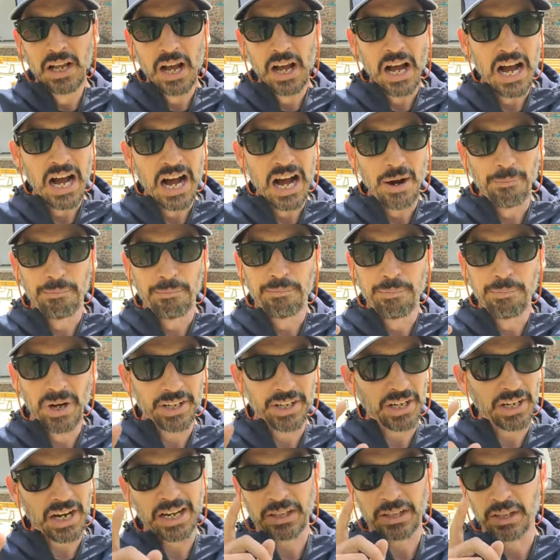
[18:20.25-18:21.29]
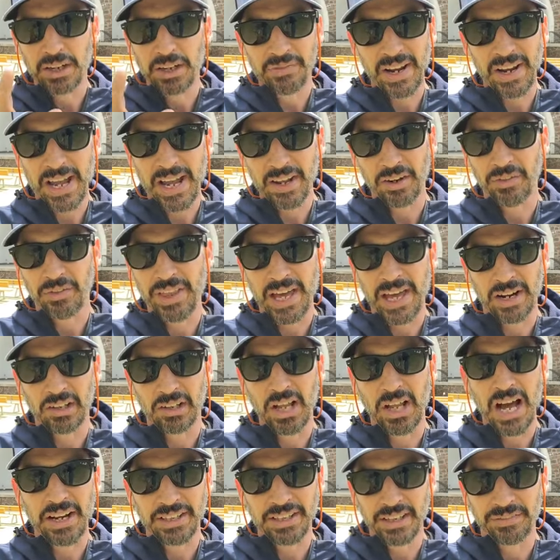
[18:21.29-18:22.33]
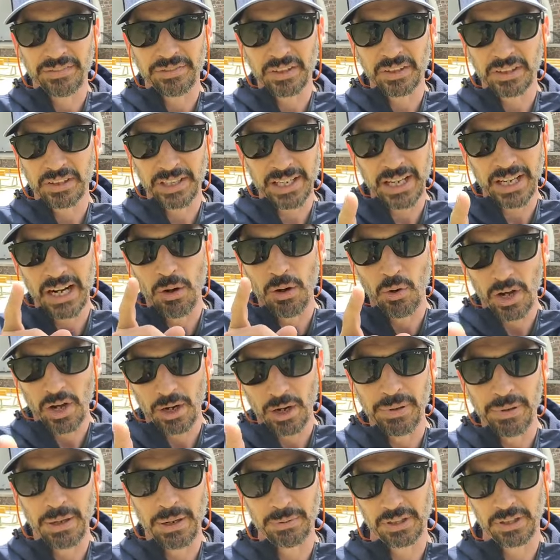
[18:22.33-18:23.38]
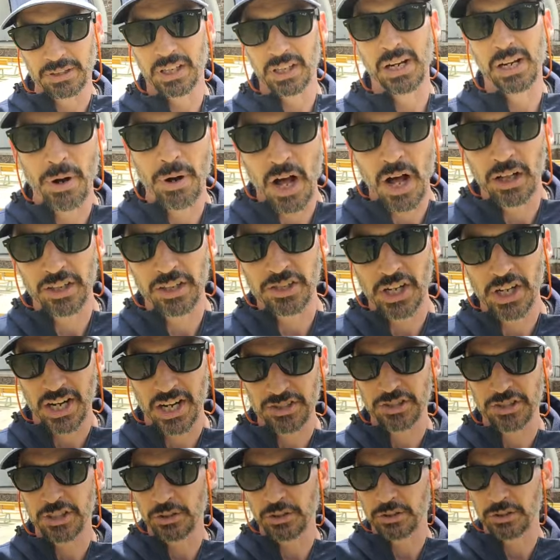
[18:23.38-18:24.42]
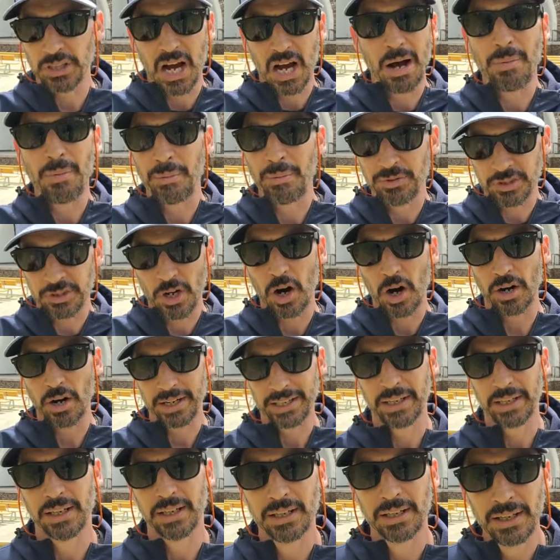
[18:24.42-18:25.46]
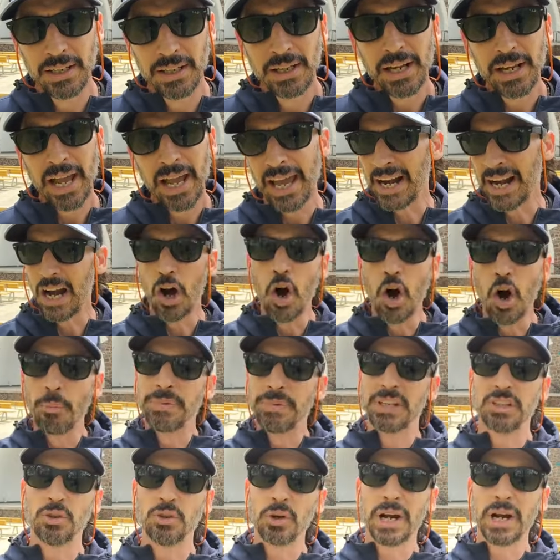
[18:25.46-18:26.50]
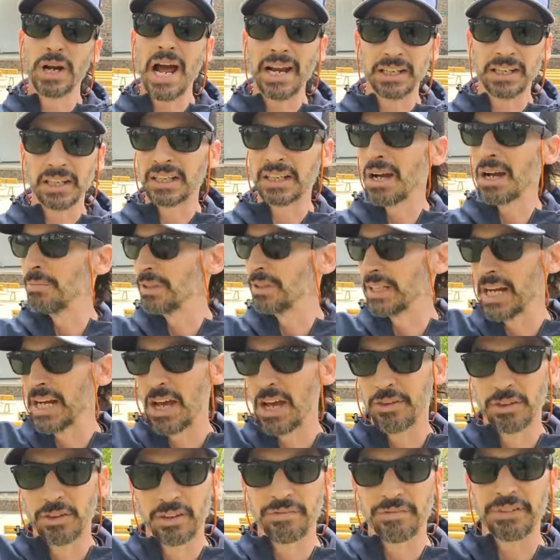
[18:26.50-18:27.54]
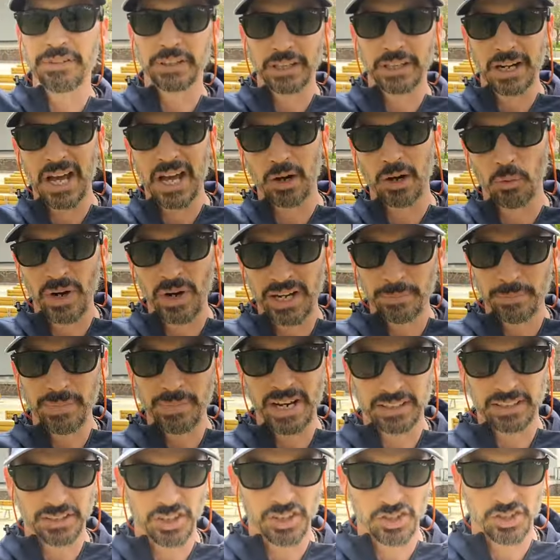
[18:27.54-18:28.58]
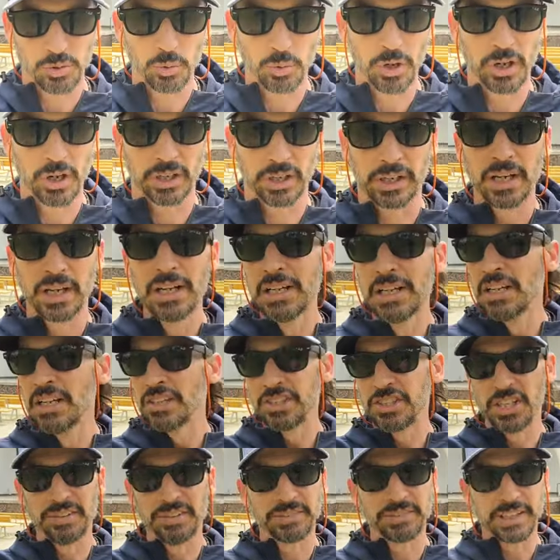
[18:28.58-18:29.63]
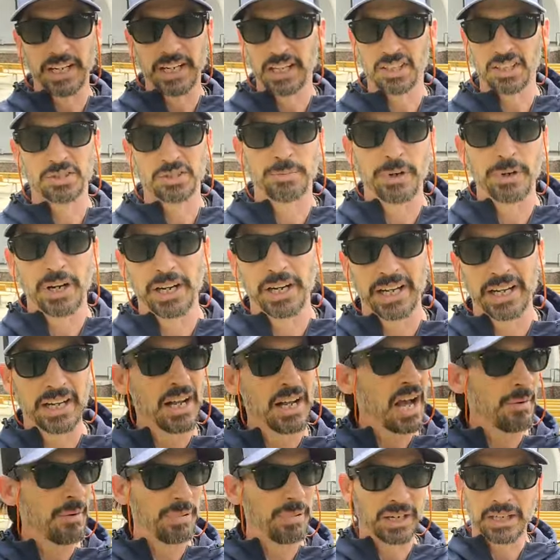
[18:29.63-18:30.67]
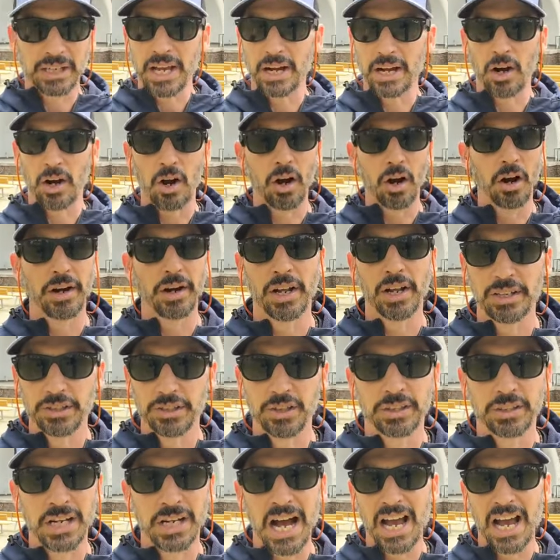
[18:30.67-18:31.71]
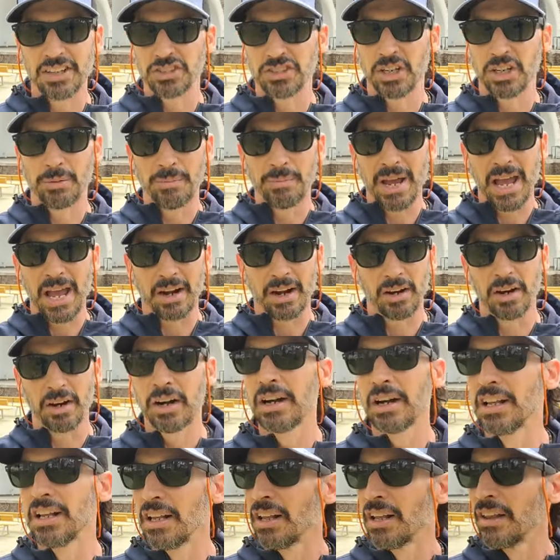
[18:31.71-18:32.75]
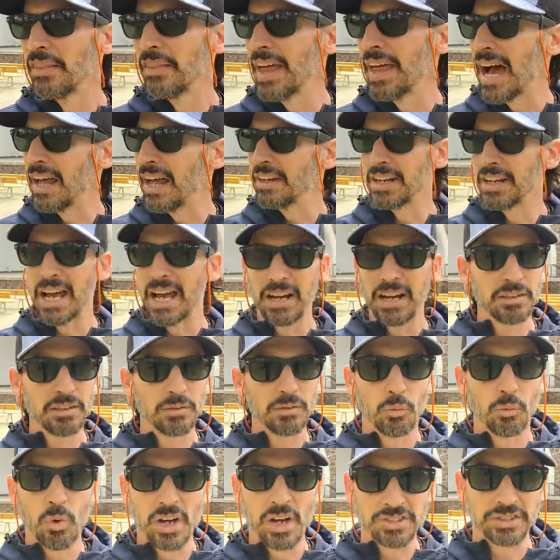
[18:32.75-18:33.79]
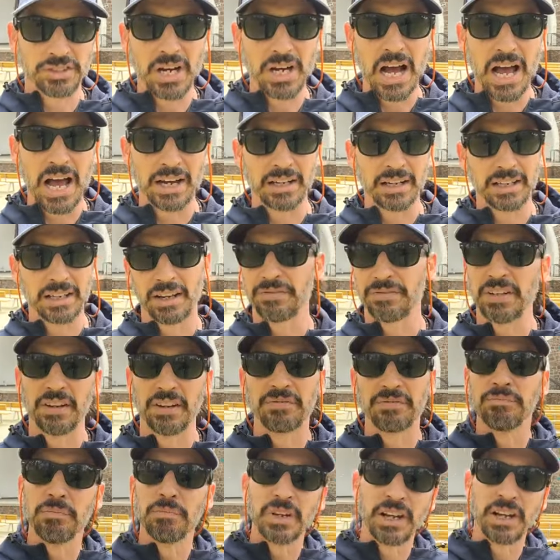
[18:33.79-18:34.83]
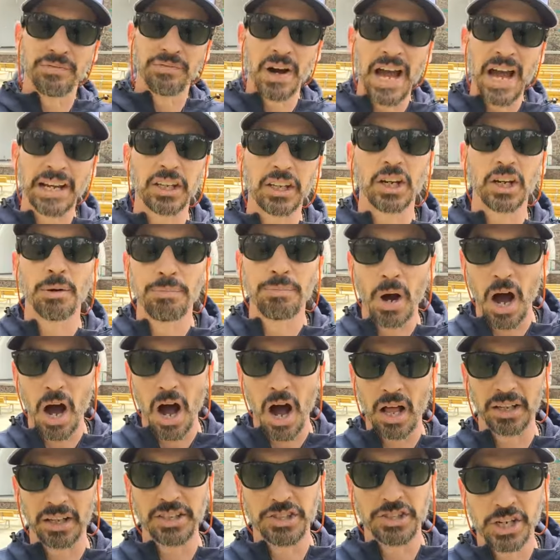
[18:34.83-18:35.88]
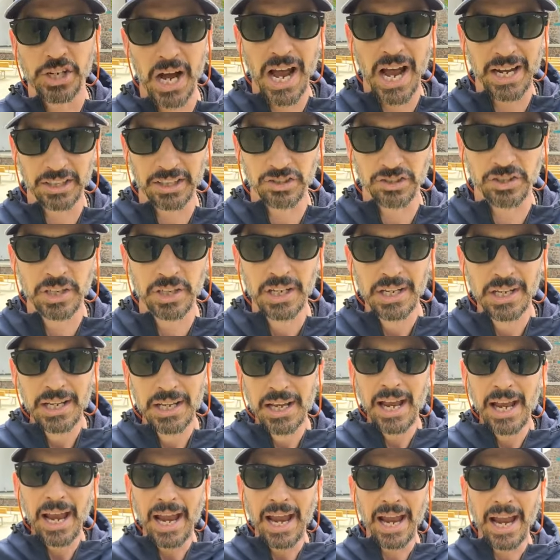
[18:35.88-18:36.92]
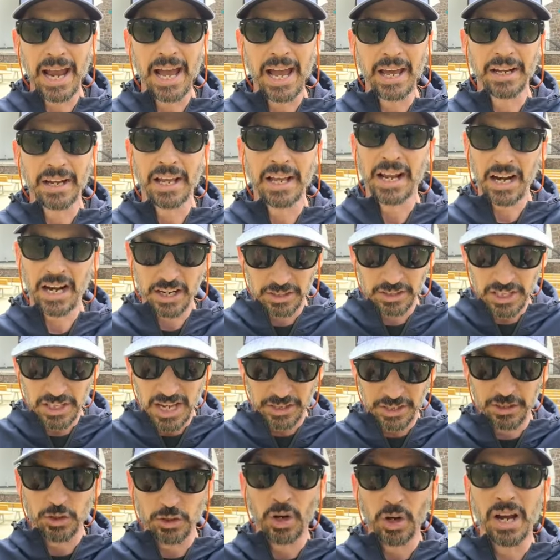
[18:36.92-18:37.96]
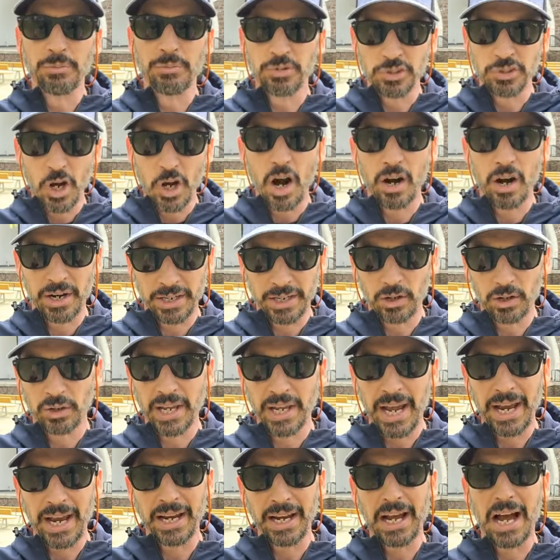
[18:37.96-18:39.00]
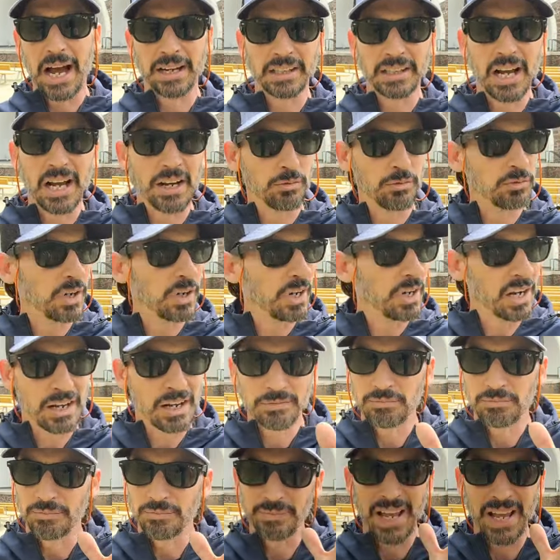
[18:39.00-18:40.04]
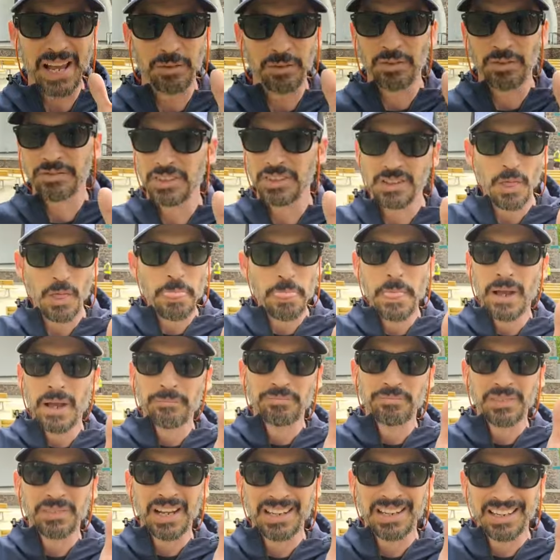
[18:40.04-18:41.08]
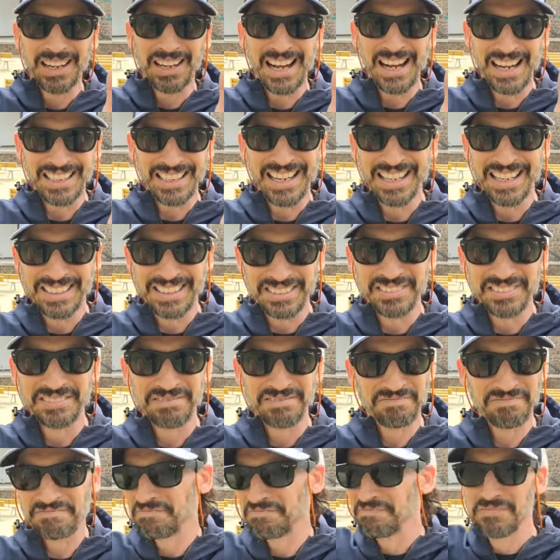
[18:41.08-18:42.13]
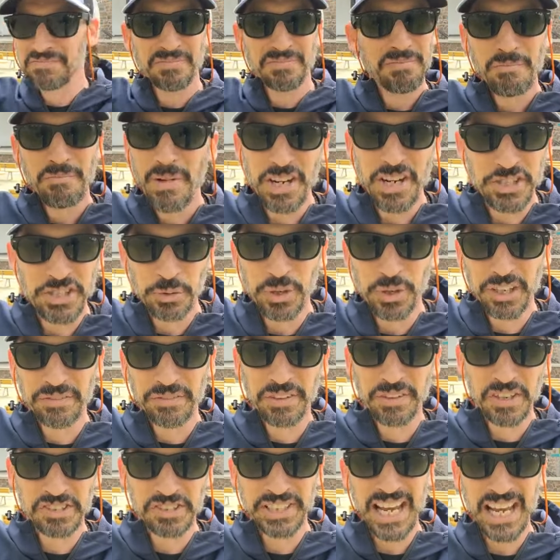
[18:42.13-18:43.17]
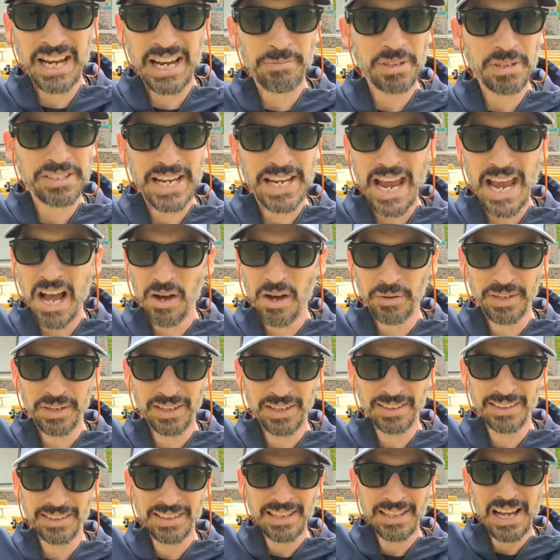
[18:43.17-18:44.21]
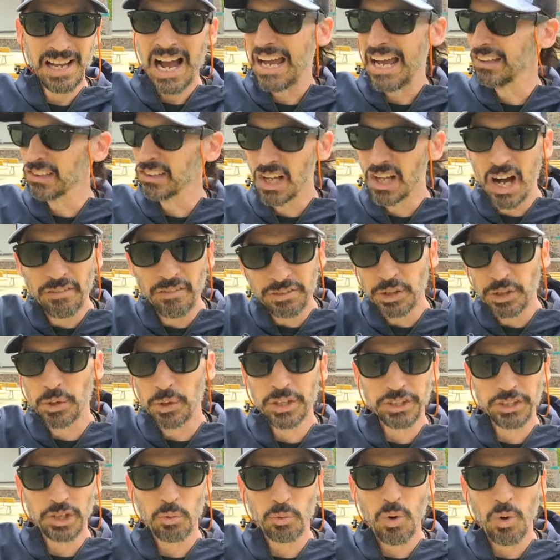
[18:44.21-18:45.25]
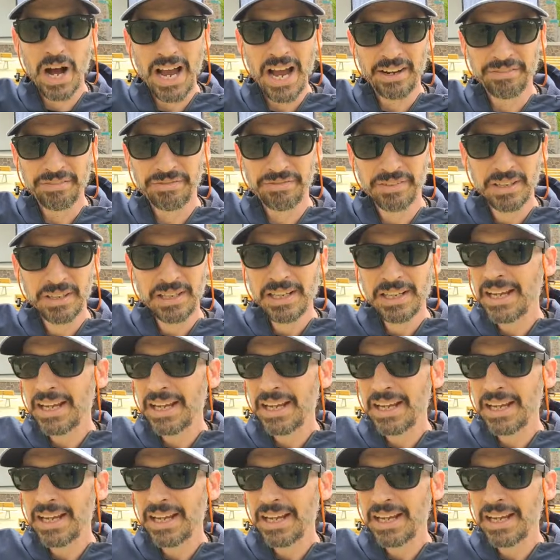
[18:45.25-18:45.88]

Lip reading: But I could have handled that a lot differently, and I want to publicly apologize to you, Tom. I'm sorry. And I hope that you and I can come together and figure out a way to make this work. Chief Kingsbury, I've been kind of hard on you guys in a manner that was not, if I can apologize, and I do, I'm sorry, okay? I met you when you first came to town. I love you and your wife.